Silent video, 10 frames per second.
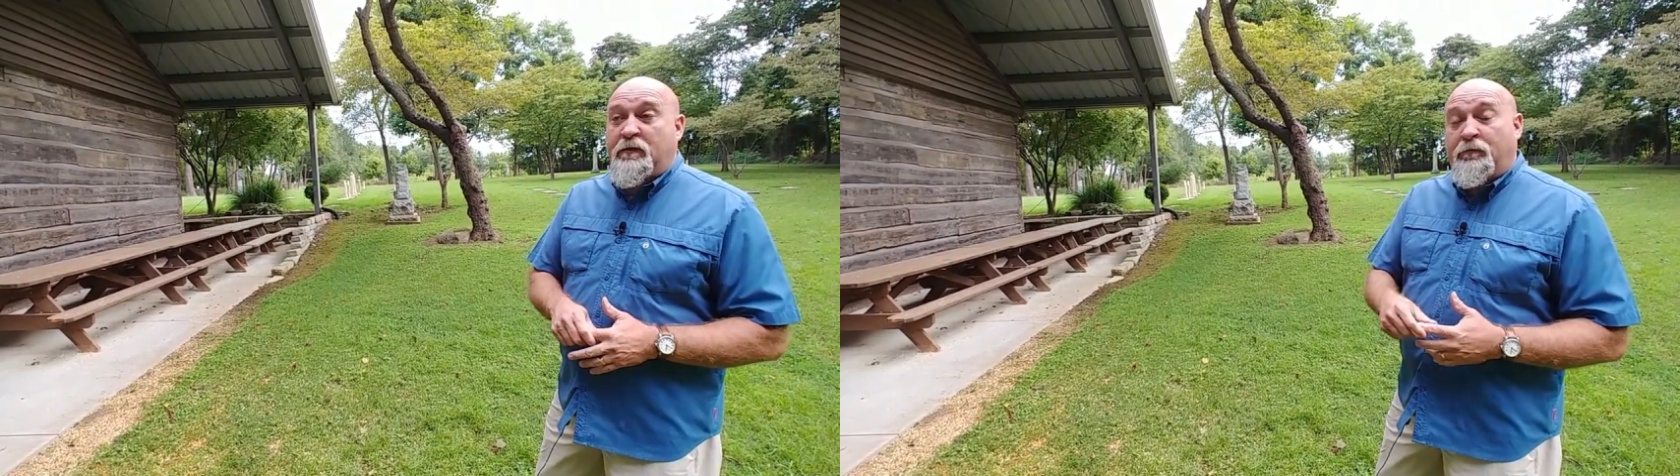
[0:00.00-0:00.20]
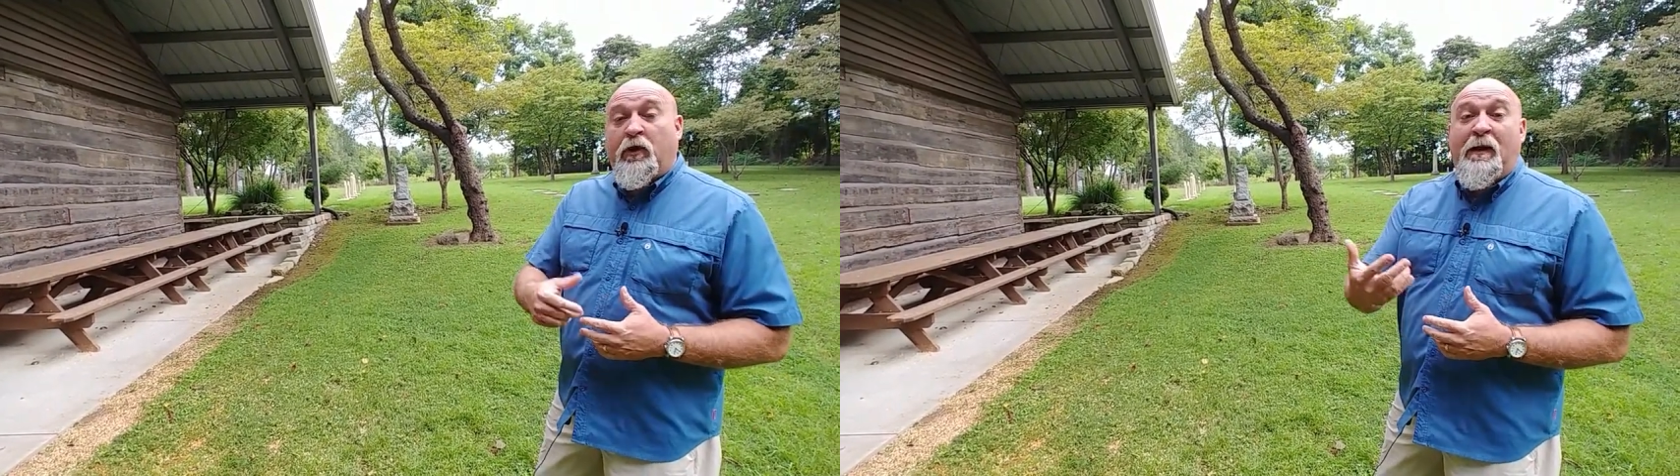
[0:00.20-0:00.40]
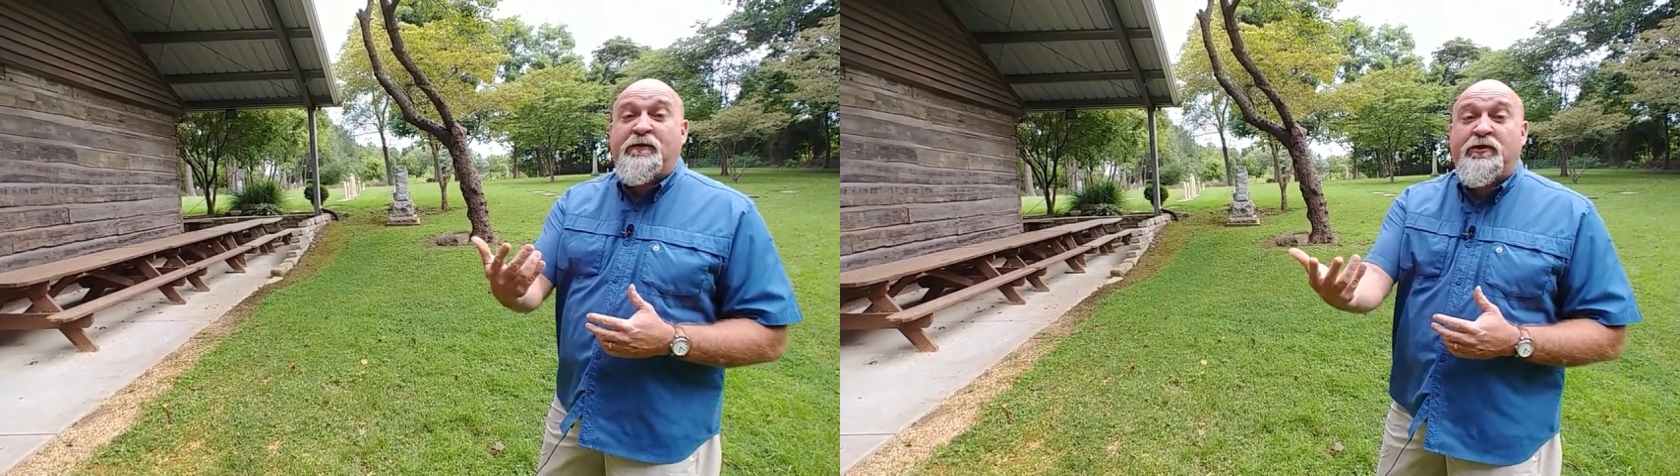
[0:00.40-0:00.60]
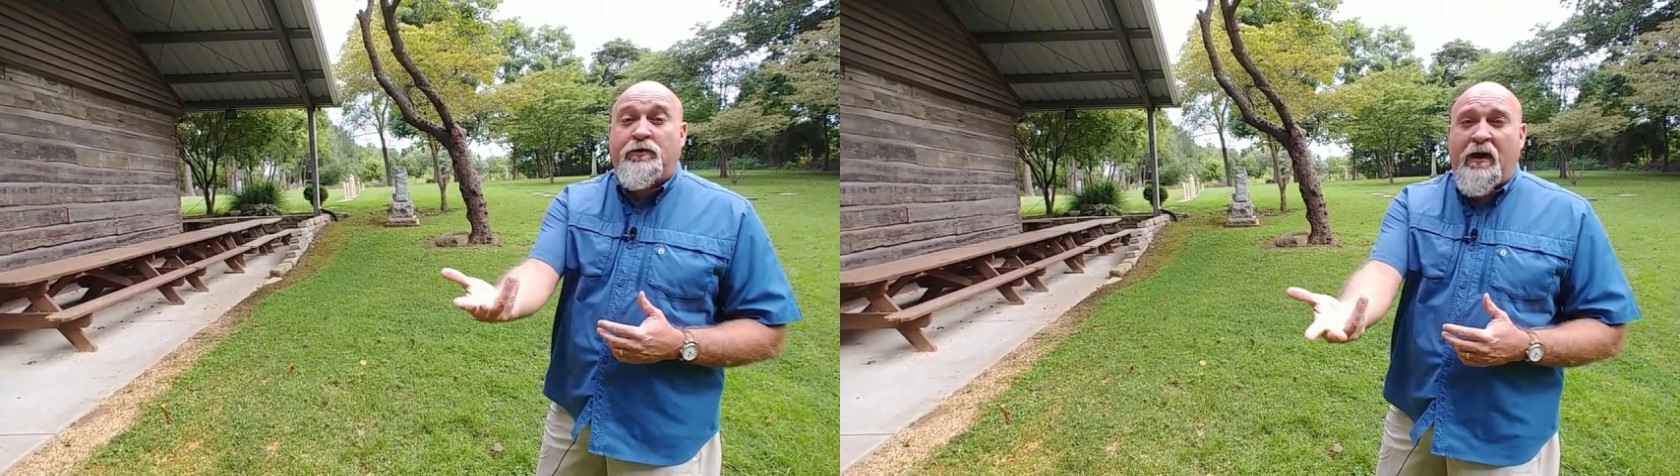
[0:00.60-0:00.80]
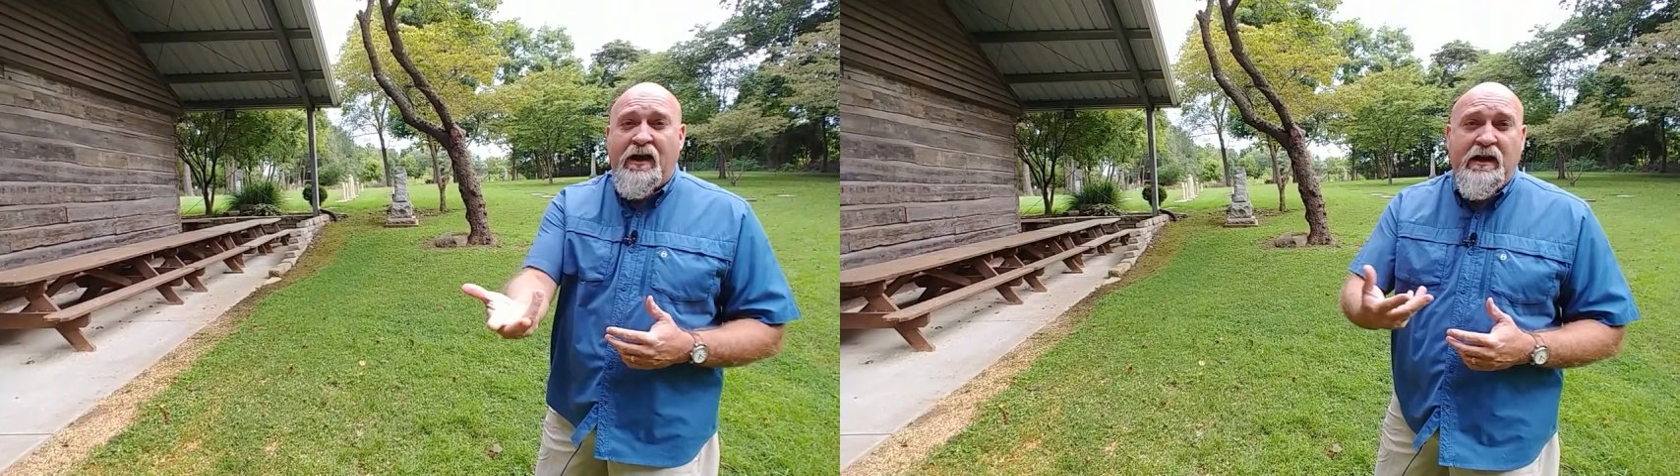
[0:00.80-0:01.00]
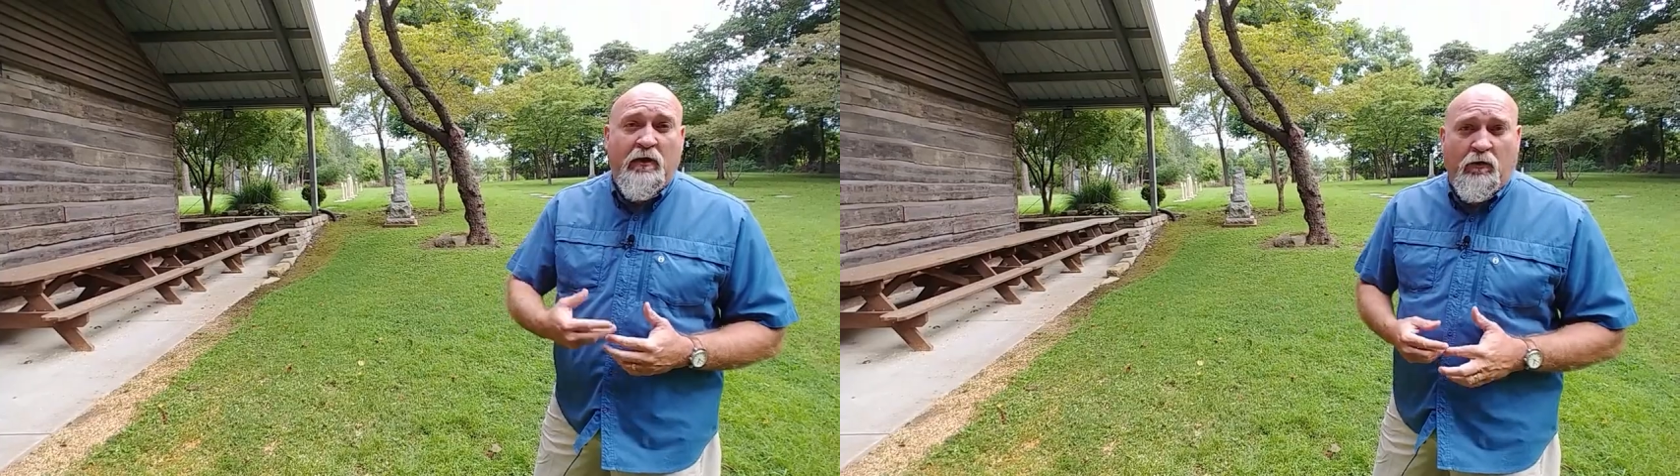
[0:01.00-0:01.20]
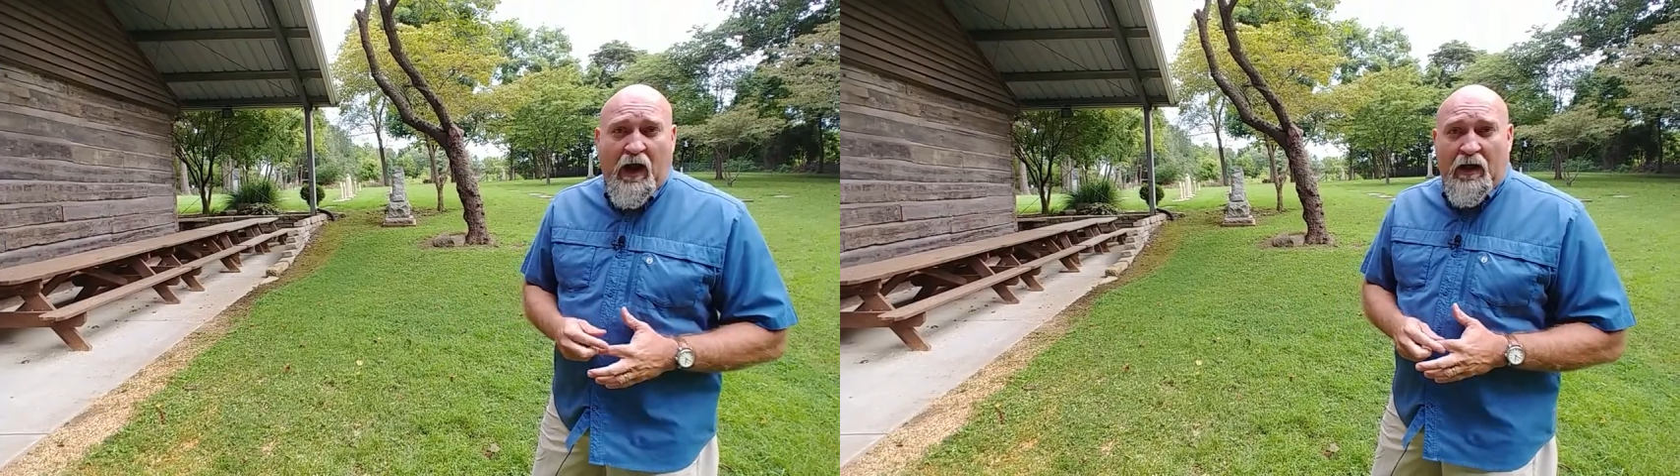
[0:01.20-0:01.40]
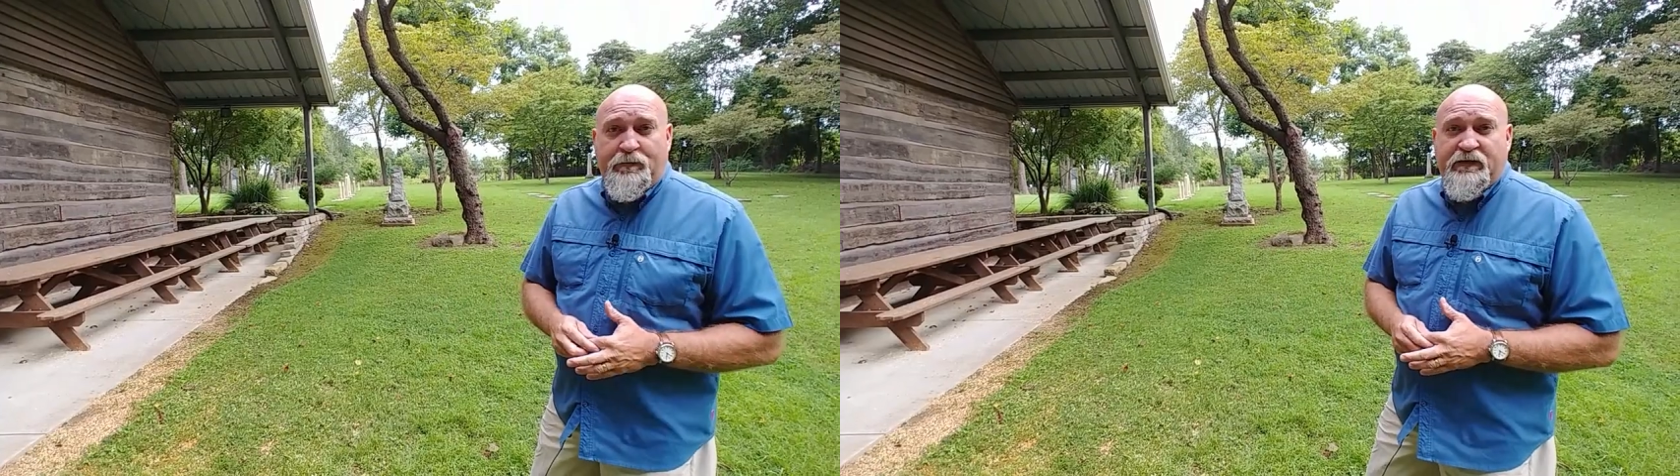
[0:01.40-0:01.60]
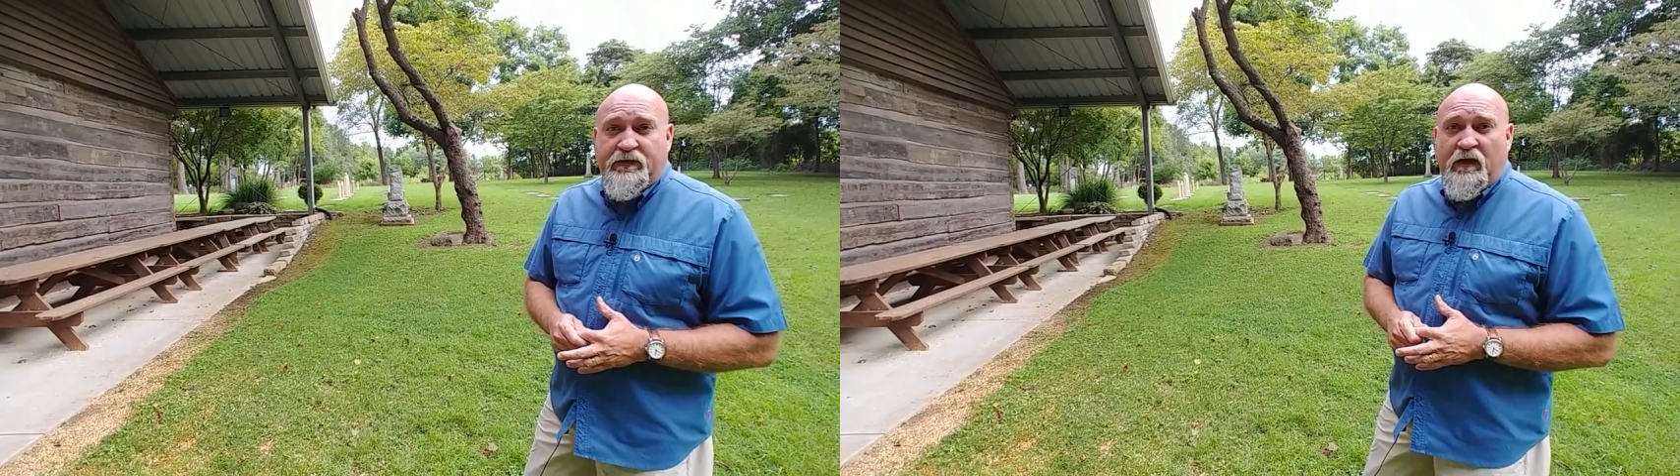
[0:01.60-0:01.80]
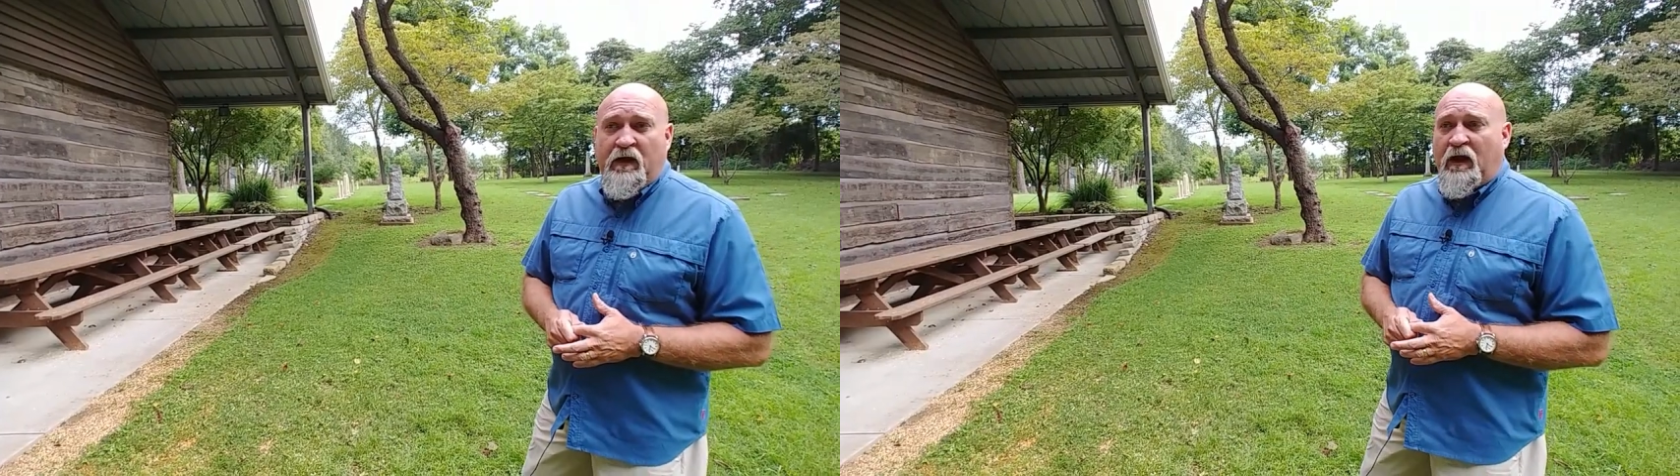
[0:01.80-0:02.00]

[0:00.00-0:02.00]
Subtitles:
perhaps trading crops.